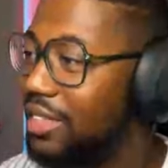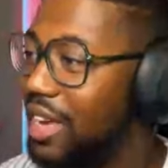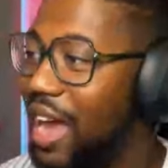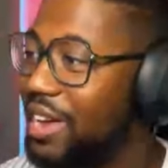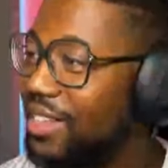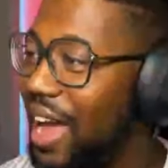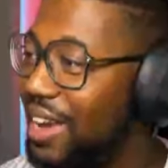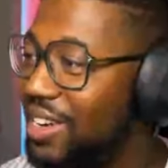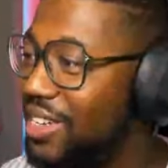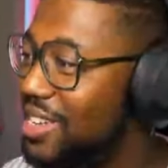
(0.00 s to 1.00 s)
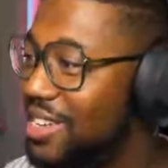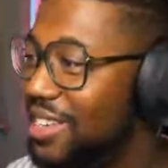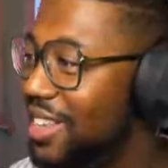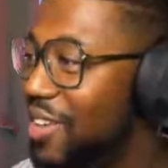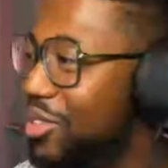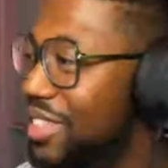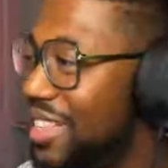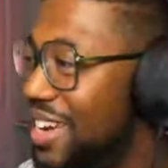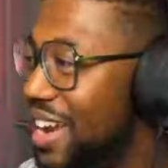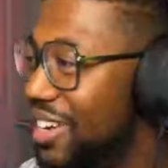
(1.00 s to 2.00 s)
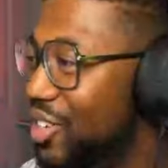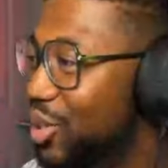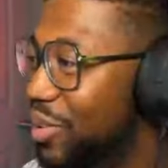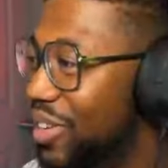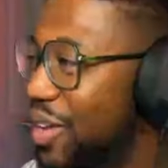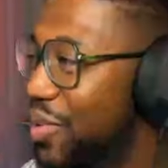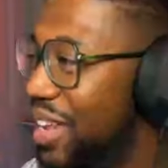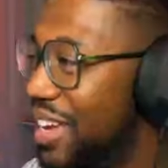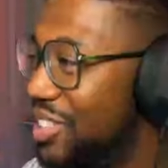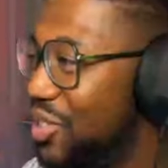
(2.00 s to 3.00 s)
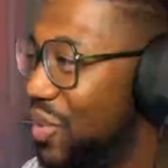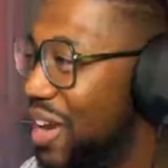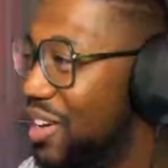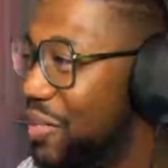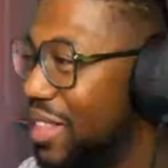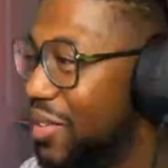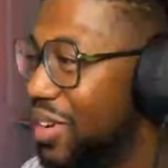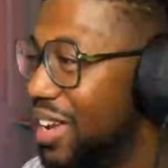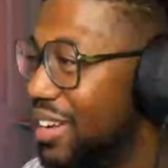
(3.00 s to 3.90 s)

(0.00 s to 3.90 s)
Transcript: I, I couldn't, there was nothing I could do, bro. They were like surrounding me. They were like,